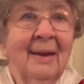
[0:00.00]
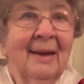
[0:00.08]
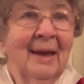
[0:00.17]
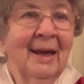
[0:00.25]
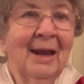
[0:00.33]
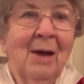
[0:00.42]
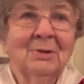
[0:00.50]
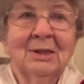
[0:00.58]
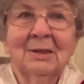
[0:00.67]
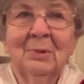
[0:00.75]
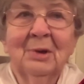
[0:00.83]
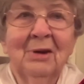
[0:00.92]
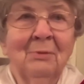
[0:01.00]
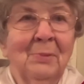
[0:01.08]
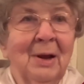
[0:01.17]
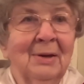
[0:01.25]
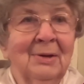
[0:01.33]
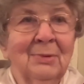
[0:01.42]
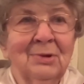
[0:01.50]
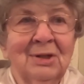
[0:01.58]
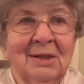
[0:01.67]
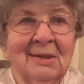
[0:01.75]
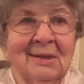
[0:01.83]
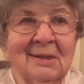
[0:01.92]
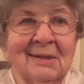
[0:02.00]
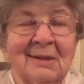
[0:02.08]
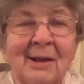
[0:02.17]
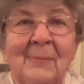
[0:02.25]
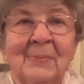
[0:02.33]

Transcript: And I just want everybody to know Jesus.